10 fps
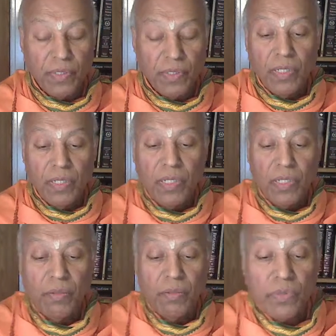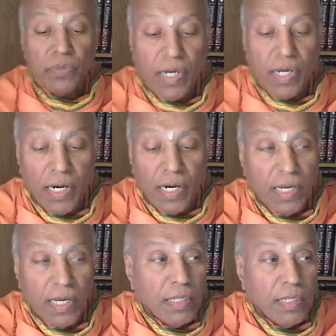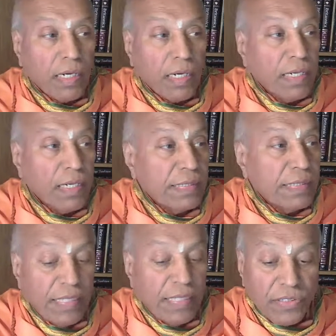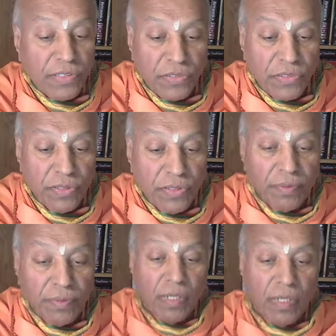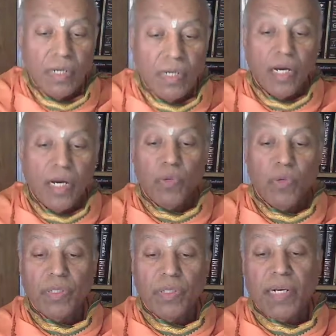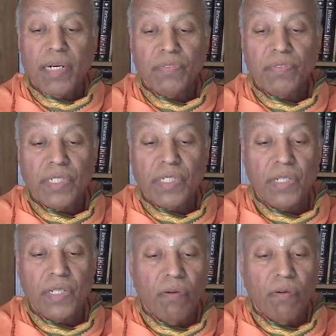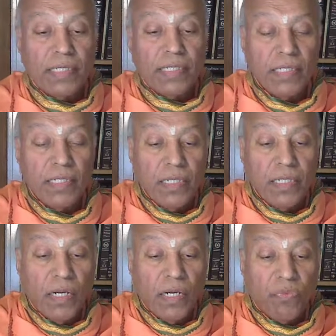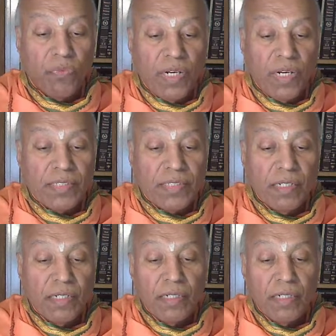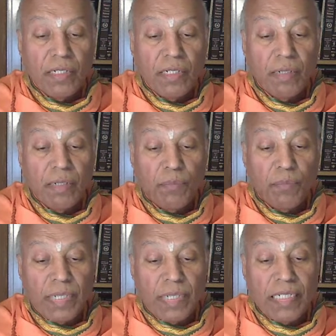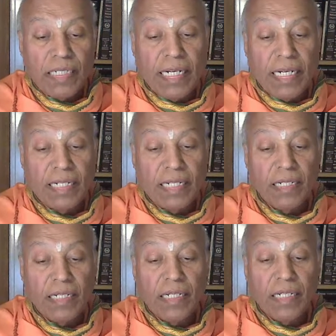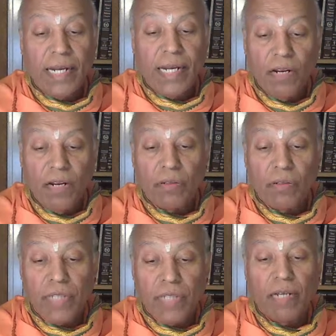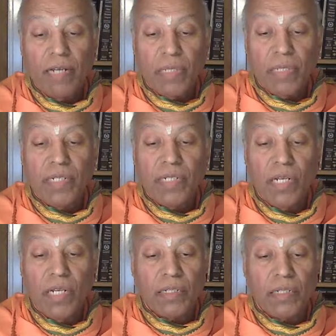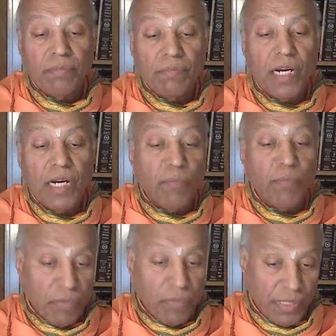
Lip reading: In Uttarakhanda contains the discussion about the metaphysical knowledge of religion presented in a dialogue style between Lord Shiva and Parvati.